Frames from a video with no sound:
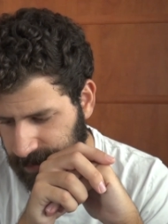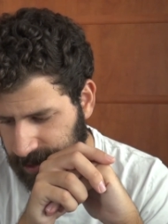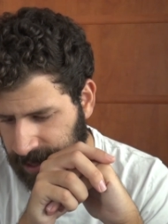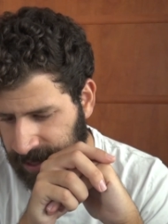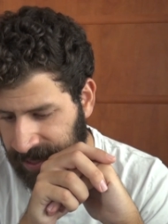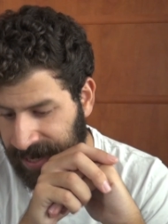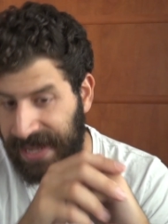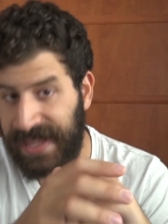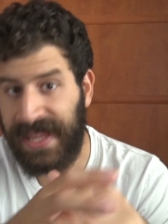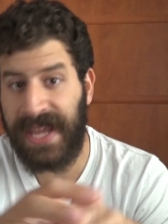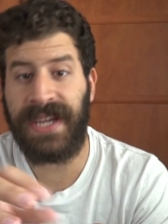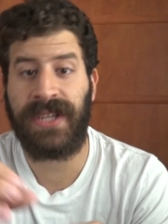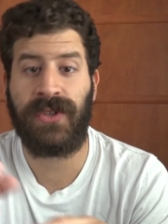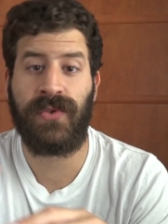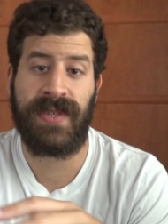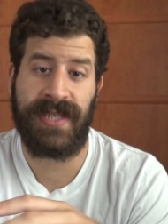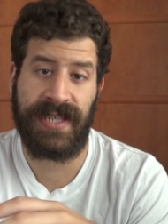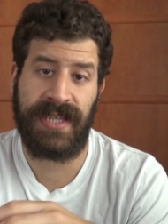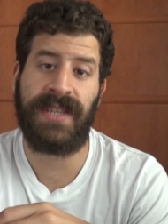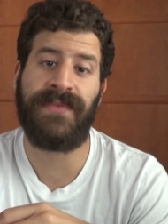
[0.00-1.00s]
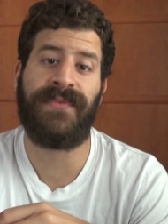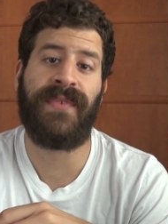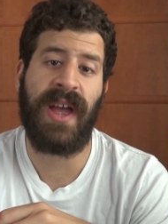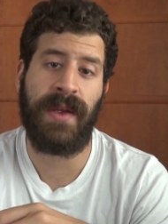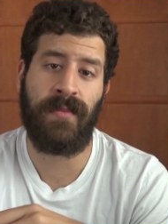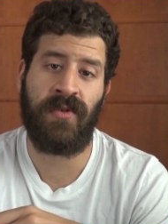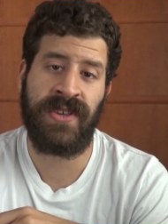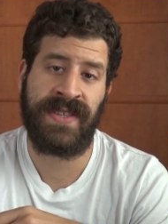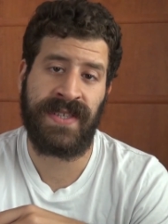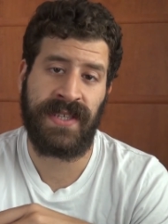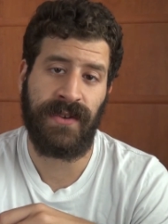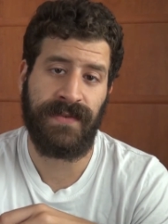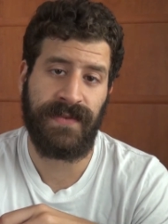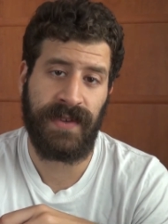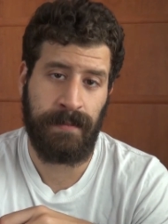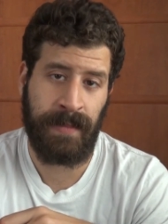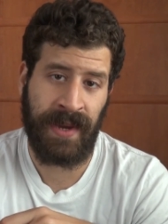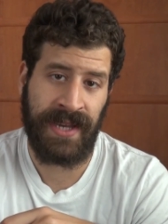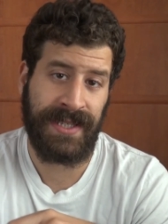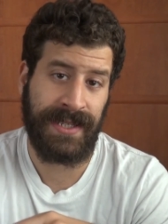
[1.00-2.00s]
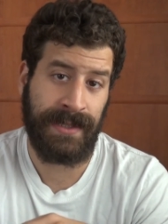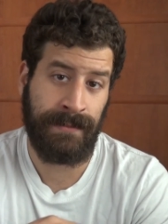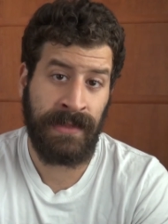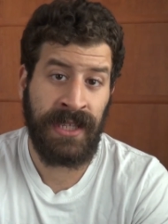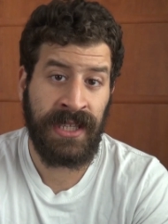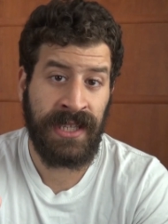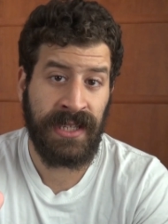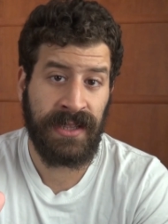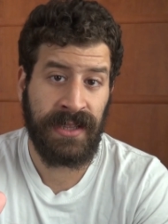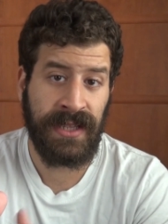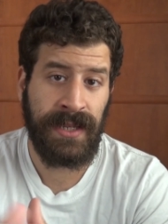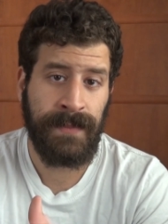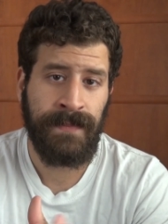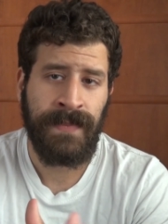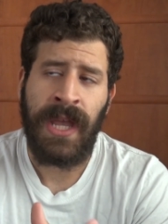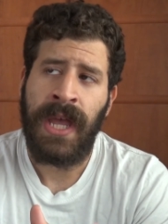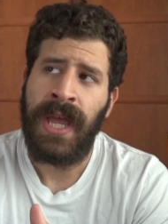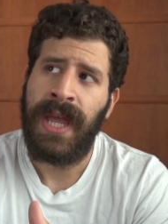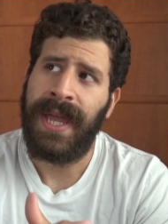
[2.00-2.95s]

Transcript: And I like to see the vibrancy of the paint immediately.